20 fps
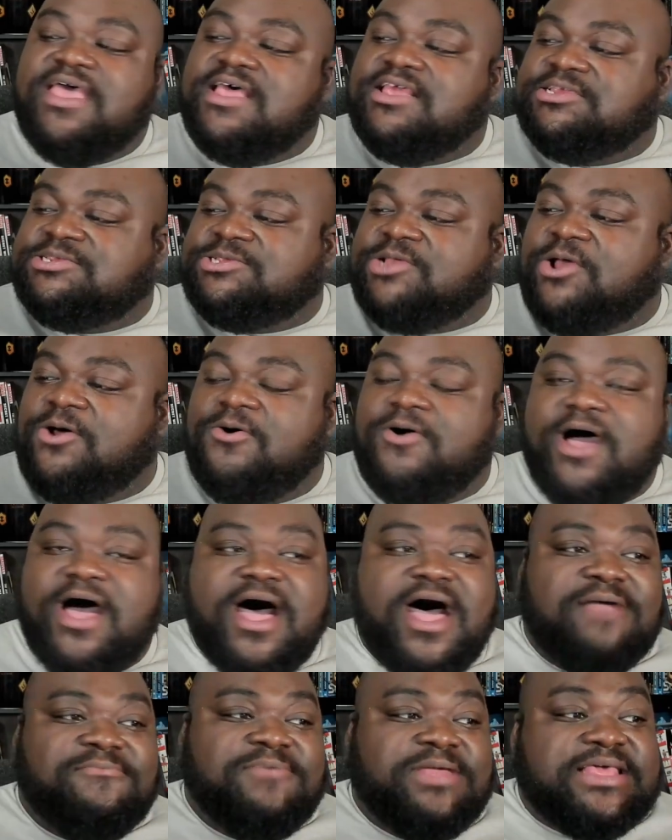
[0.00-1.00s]
So
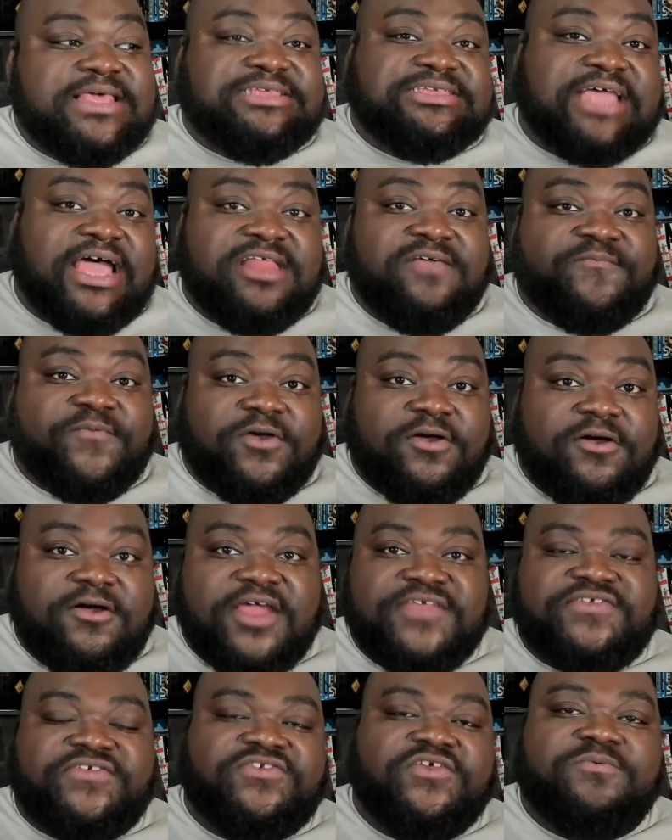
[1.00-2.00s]
I'm really excited for her
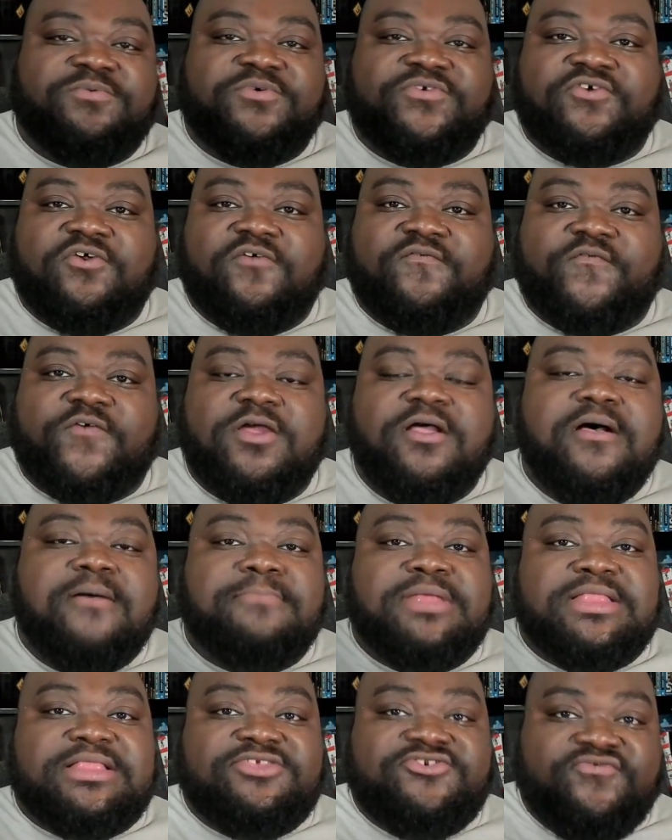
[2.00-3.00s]
as the Silver Surfer.
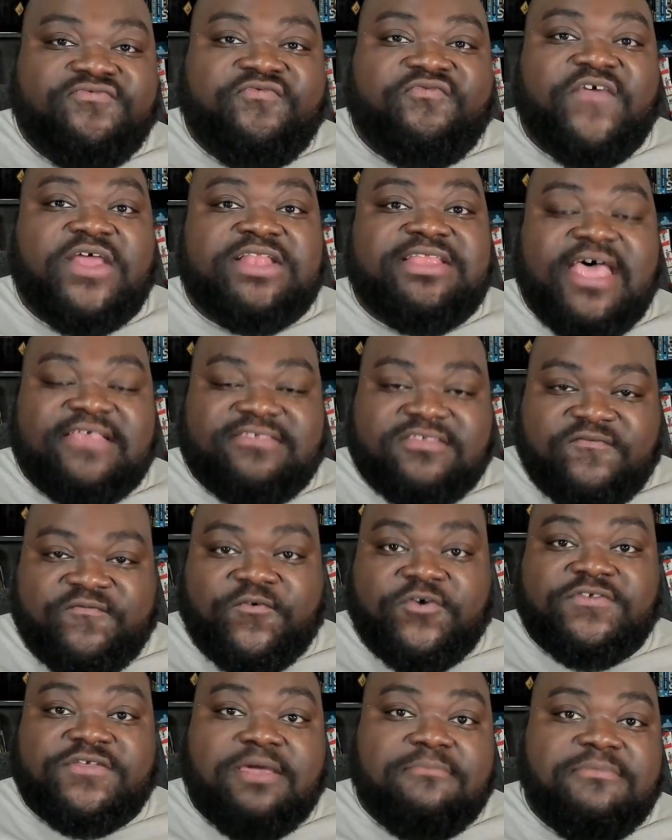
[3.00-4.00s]
But Fantastic
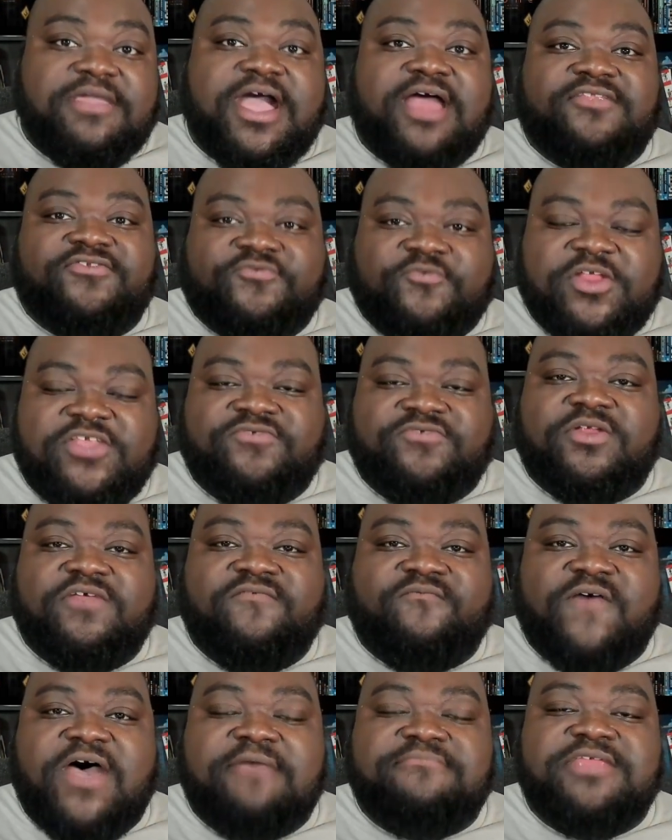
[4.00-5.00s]
Four is coming out in
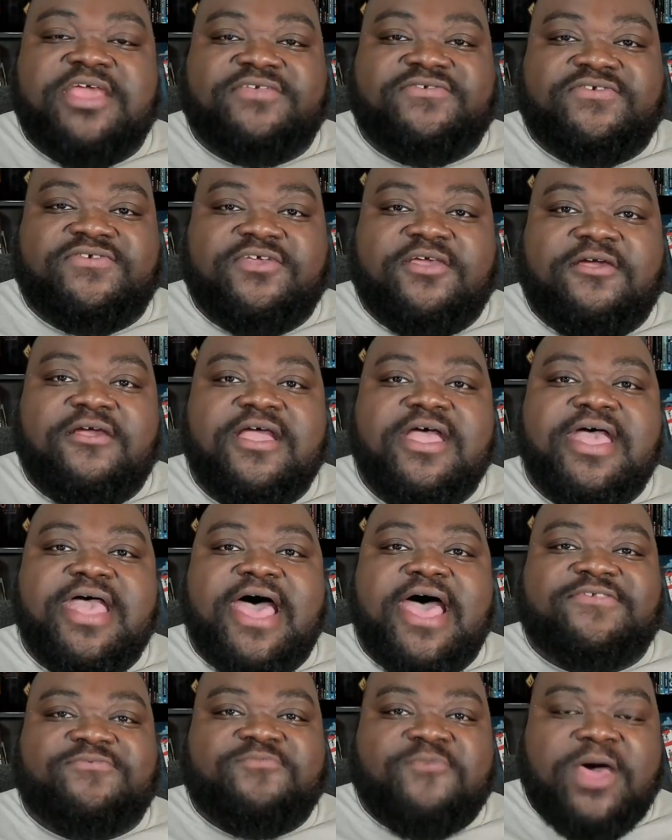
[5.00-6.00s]
2025 next year,
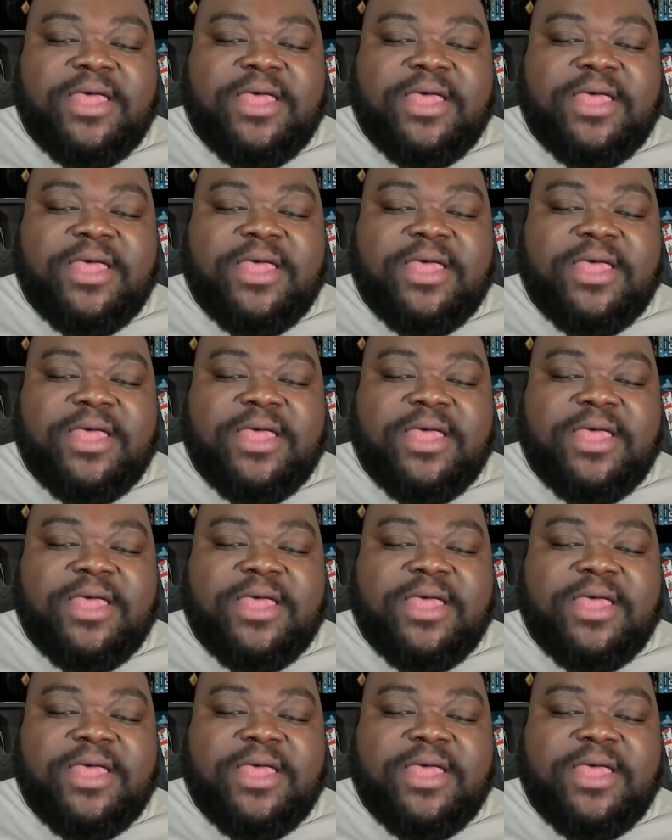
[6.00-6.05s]
as well